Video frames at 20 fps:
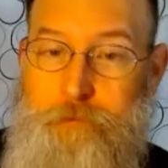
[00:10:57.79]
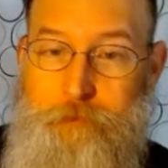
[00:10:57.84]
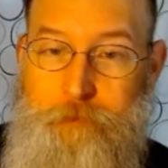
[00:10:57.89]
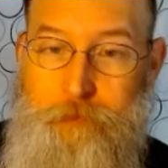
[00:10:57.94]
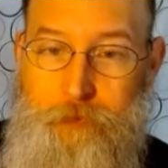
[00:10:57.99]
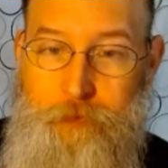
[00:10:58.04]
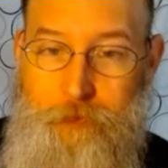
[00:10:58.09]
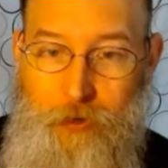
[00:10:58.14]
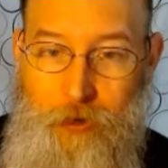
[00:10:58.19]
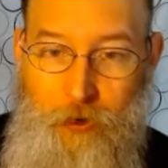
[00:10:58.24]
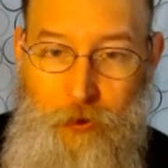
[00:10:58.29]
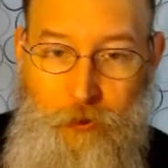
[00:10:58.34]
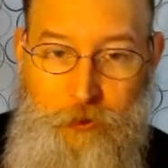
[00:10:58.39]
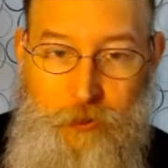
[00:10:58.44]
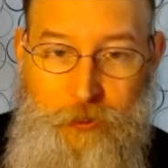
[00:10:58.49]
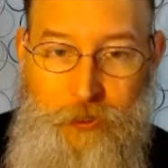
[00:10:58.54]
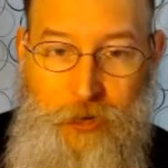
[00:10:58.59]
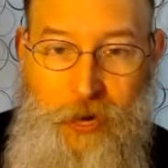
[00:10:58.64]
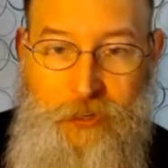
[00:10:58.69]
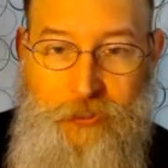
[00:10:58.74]
all those
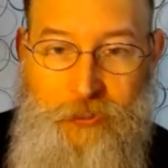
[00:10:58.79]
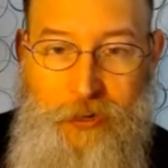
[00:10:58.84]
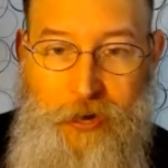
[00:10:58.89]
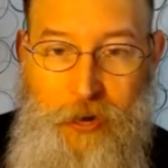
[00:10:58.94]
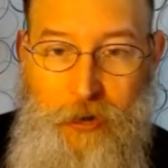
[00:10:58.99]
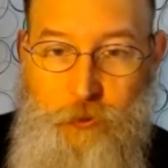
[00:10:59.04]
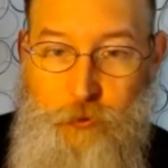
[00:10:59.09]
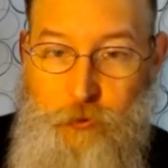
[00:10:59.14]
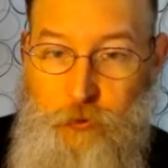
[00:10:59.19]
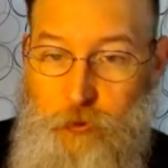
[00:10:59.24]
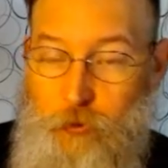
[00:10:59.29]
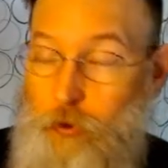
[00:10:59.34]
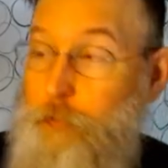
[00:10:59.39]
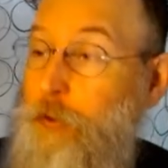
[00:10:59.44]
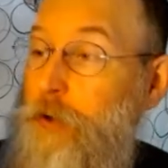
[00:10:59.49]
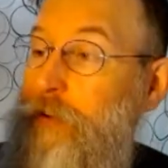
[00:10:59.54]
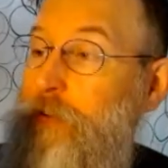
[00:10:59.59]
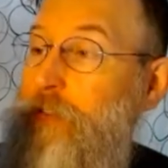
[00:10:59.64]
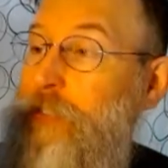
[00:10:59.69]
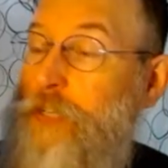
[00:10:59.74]
guys and gals with
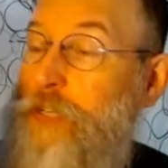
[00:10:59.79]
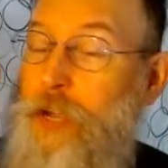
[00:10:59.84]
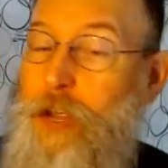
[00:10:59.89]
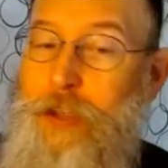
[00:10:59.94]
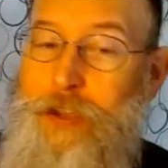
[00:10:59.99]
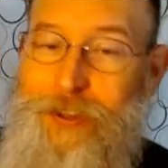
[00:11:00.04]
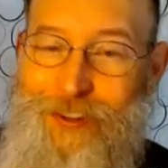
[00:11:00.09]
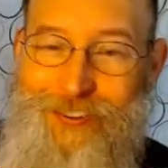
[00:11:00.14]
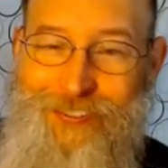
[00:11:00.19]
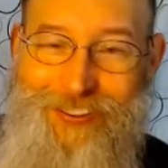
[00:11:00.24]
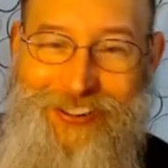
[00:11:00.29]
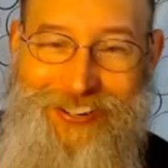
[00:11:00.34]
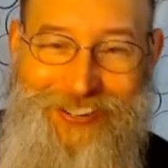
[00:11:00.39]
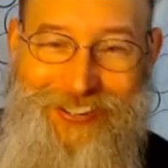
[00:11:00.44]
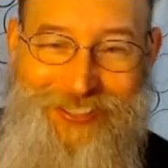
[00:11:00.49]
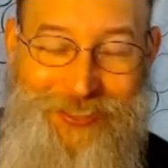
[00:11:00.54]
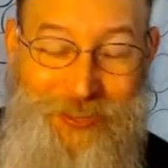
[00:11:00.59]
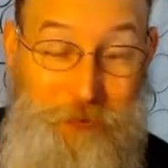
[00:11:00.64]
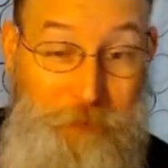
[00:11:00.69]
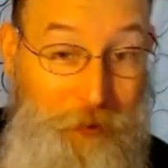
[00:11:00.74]
hormones in
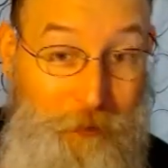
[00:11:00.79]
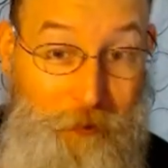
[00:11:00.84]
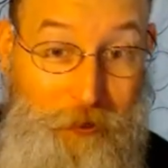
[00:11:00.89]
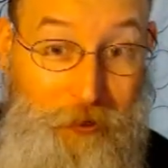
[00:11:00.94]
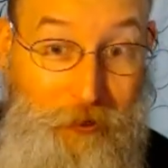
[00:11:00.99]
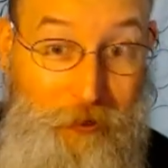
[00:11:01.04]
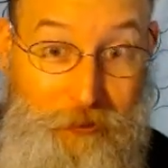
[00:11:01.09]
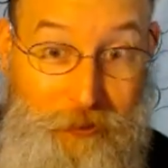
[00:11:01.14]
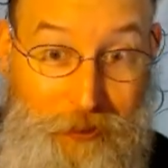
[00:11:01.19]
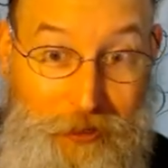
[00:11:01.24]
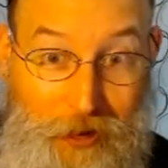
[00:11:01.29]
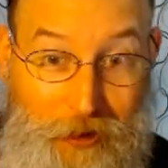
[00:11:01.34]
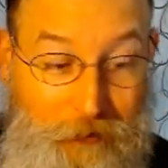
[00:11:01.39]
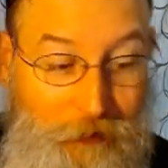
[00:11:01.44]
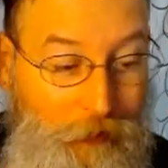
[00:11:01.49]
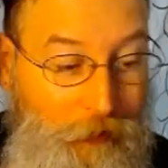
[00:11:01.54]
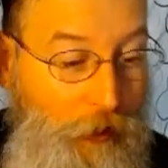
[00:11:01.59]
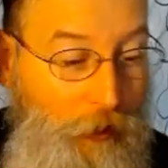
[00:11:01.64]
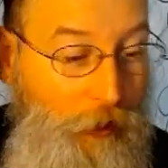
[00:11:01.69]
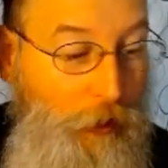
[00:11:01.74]
the book, we don't need to have
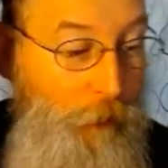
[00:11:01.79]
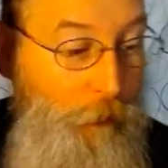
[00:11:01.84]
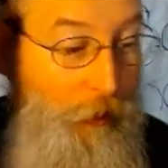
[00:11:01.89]
her walking